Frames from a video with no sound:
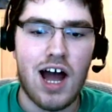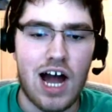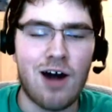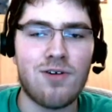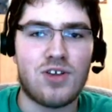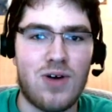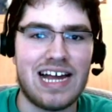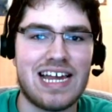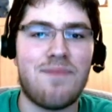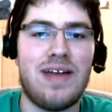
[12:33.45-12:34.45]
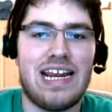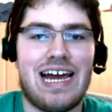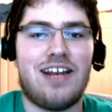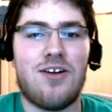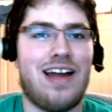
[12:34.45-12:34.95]
Oh, so I can be
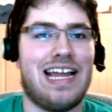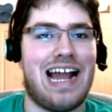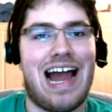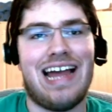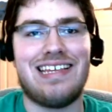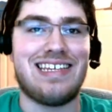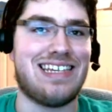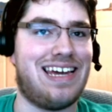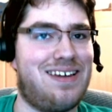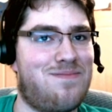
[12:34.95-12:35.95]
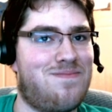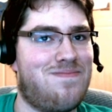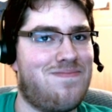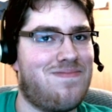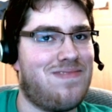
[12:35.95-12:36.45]
that annoying guy that's like,
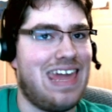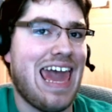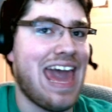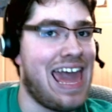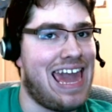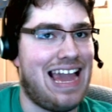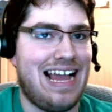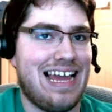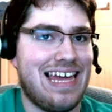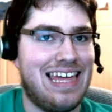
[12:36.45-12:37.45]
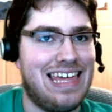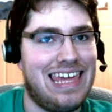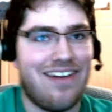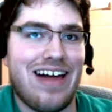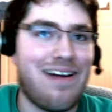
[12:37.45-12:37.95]
hey,
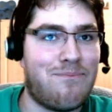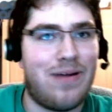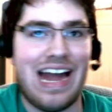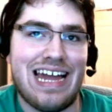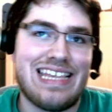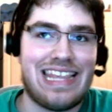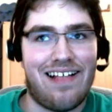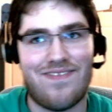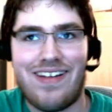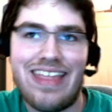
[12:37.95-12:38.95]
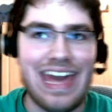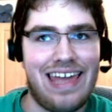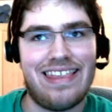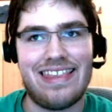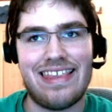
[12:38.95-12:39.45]
you want to buy a cell phone
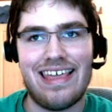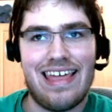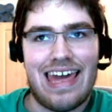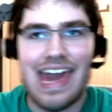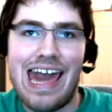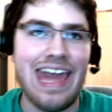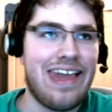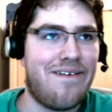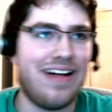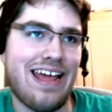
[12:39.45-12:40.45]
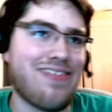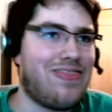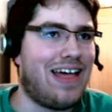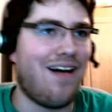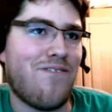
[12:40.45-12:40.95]
case? Hey, you want a
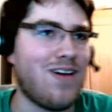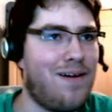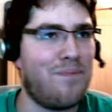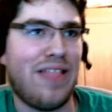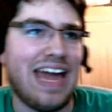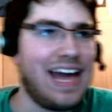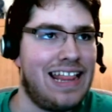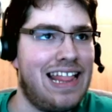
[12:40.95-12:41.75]
cell phone plan?